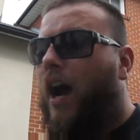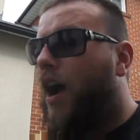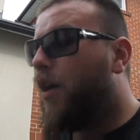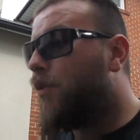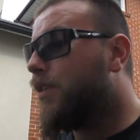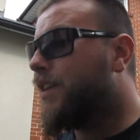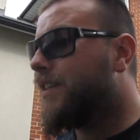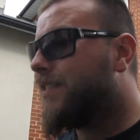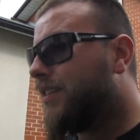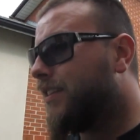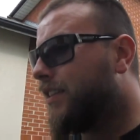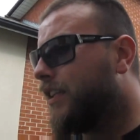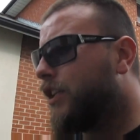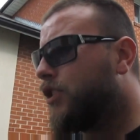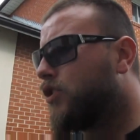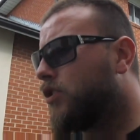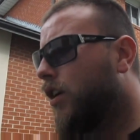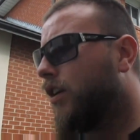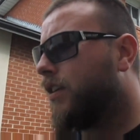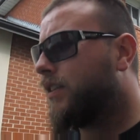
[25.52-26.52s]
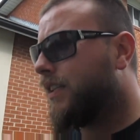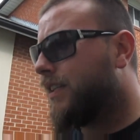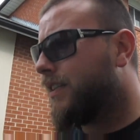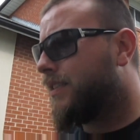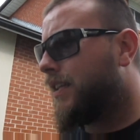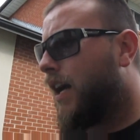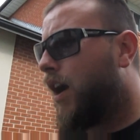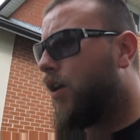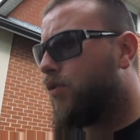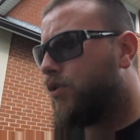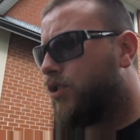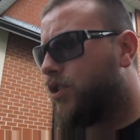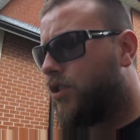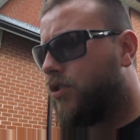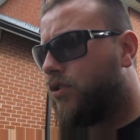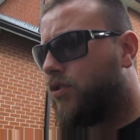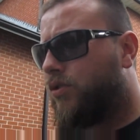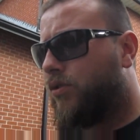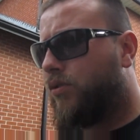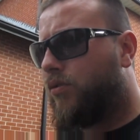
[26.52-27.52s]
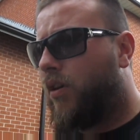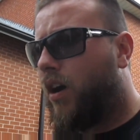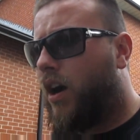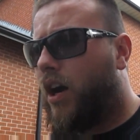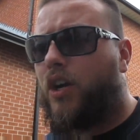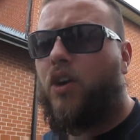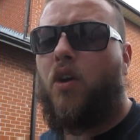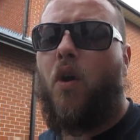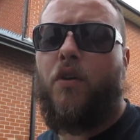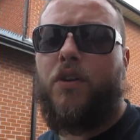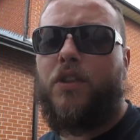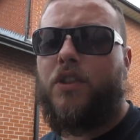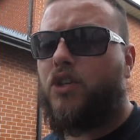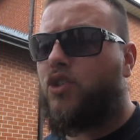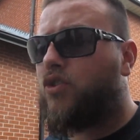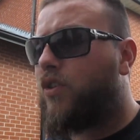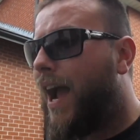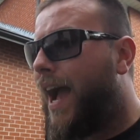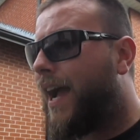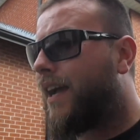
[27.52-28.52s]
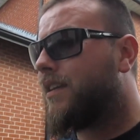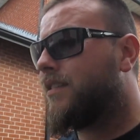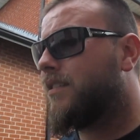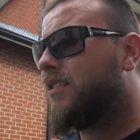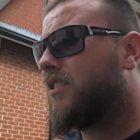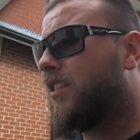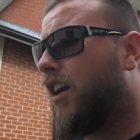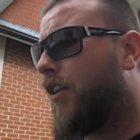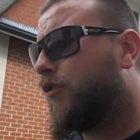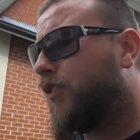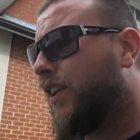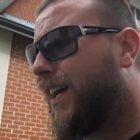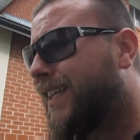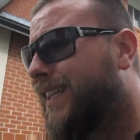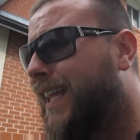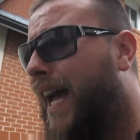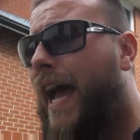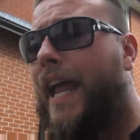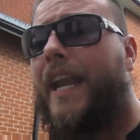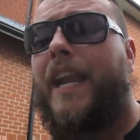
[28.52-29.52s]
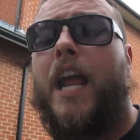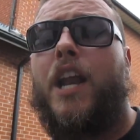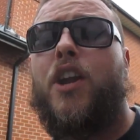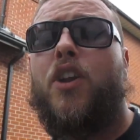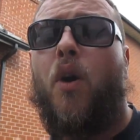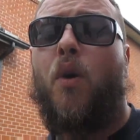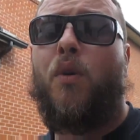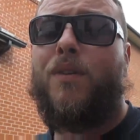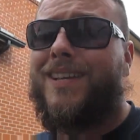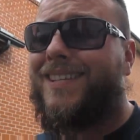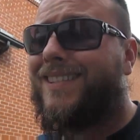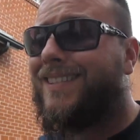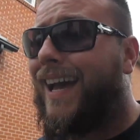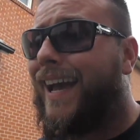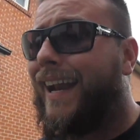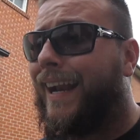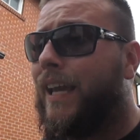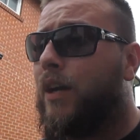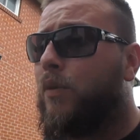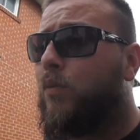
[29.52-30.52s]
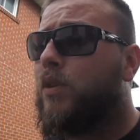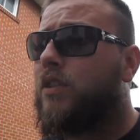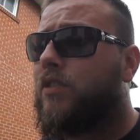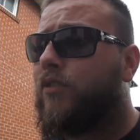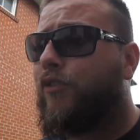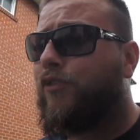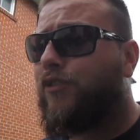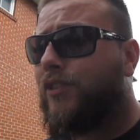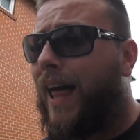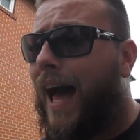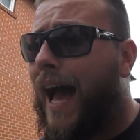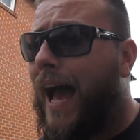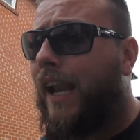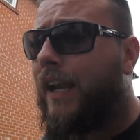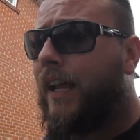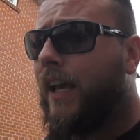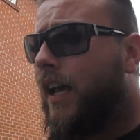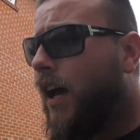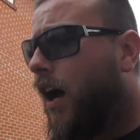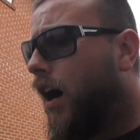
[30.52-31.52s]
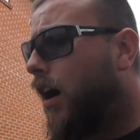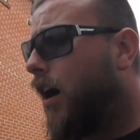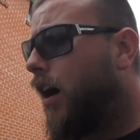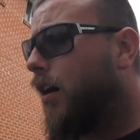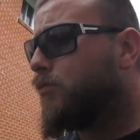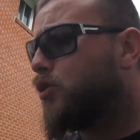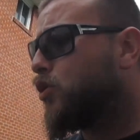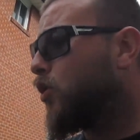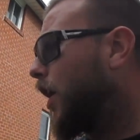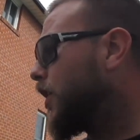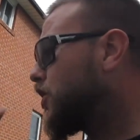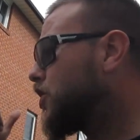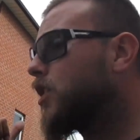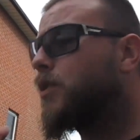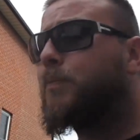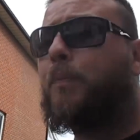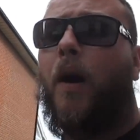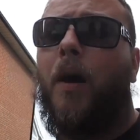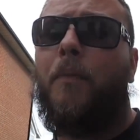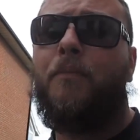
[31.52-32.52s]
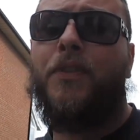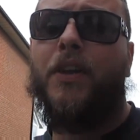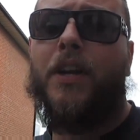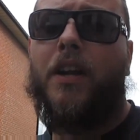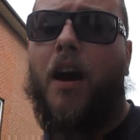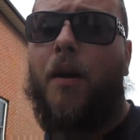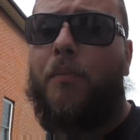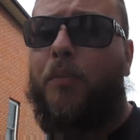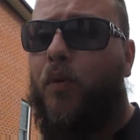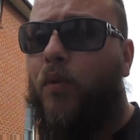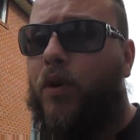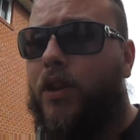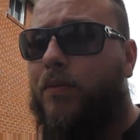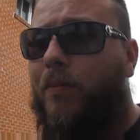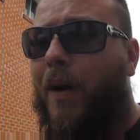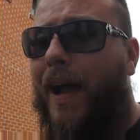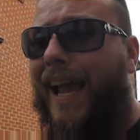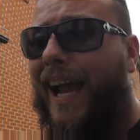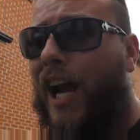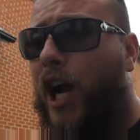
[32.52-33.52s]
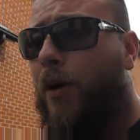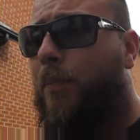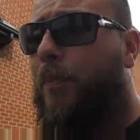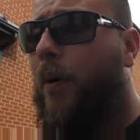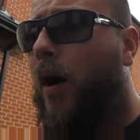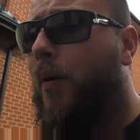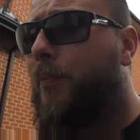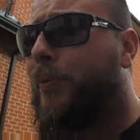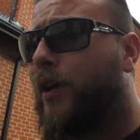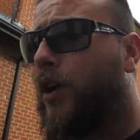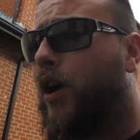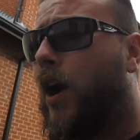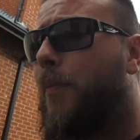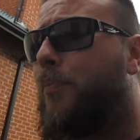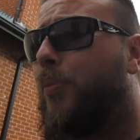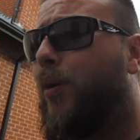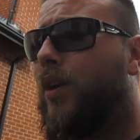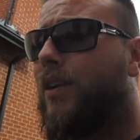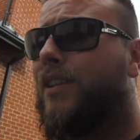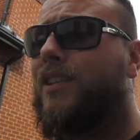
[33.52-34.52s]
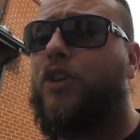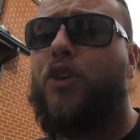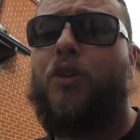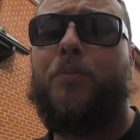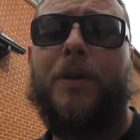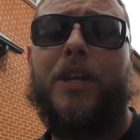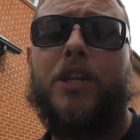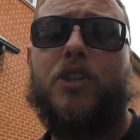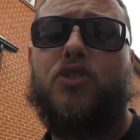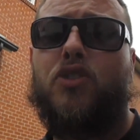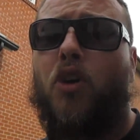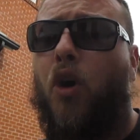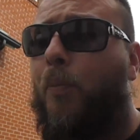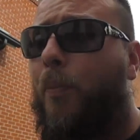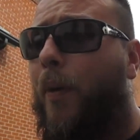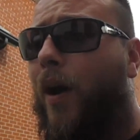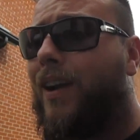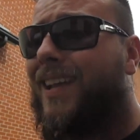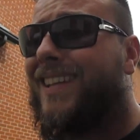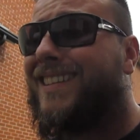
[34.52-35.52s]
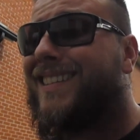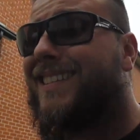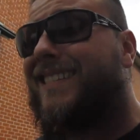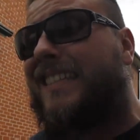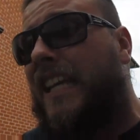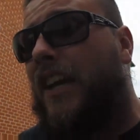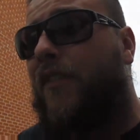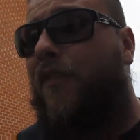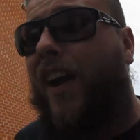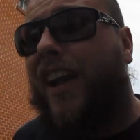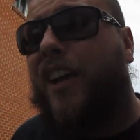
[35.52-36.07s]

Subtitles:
recently took this out just to go to the track and stuff like that, and I noticed that it was flat. So I just pumped it up with my air pump here. I put a little bit of soap on it to see if I